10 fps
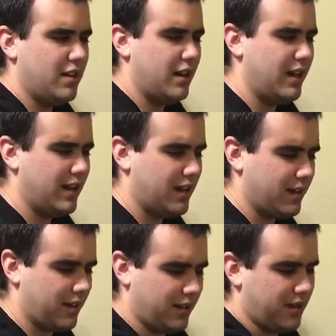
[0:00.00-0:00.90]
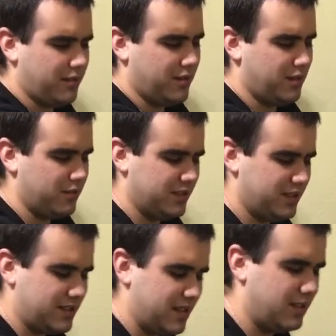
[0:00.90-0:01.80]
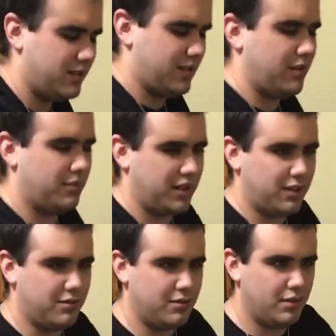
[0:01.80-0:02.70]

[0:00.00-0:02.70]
Uh, Go on, hold it still. There we go.